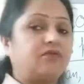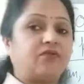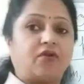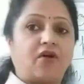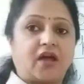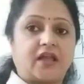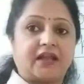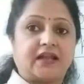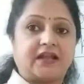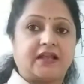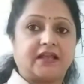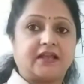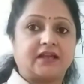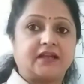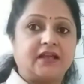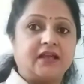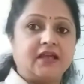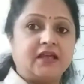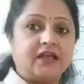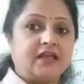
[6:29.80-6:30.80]

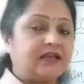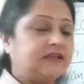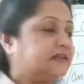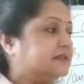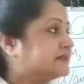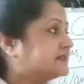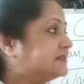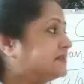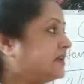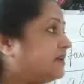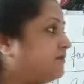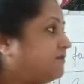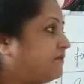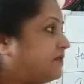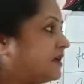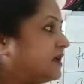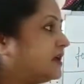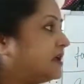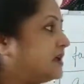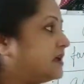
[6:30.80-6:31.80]
Here. In the same
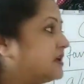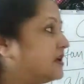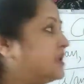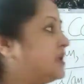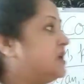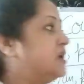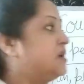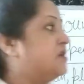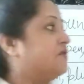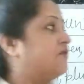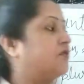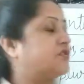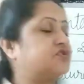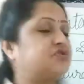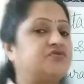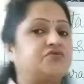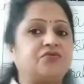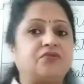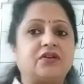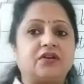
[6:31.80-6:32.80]
way here, for
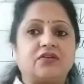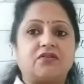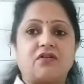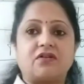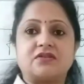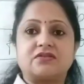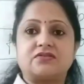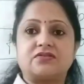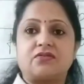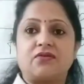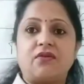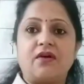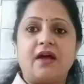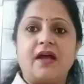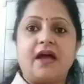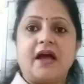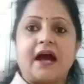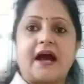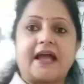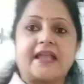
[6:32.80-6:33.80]
sugar also,
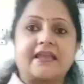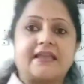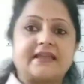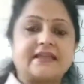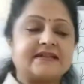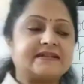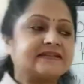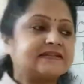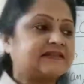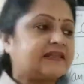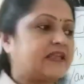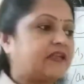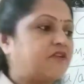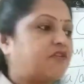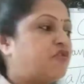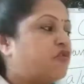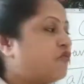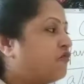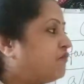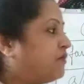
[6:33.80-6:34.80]
I can
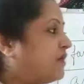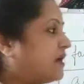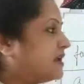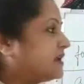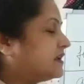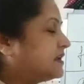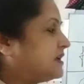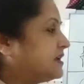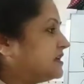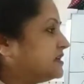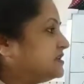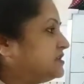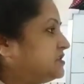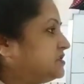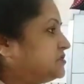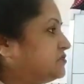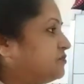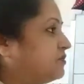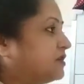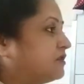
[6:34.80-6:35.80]
say 1 kg
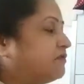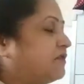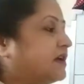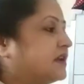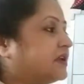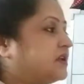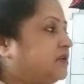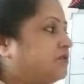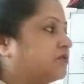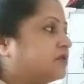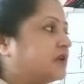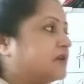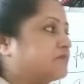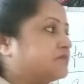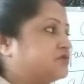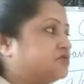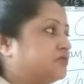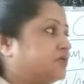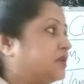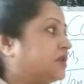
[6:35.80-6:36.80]
sugar, 1 kilogram
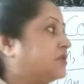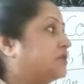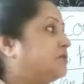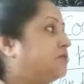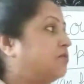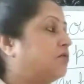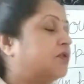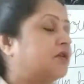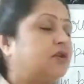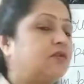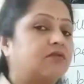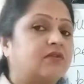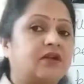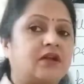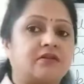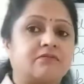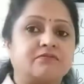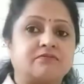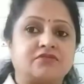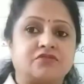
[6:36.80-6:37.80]
sugar, 2
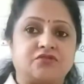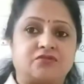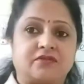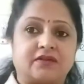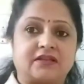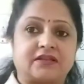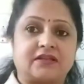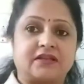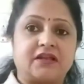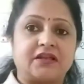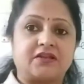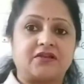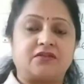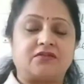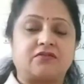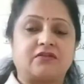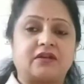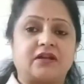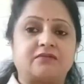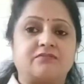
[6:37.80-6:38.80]
kilogram sugar, 3
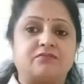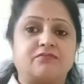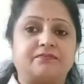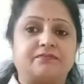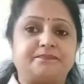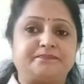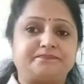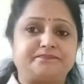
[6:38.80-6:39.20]
kilogram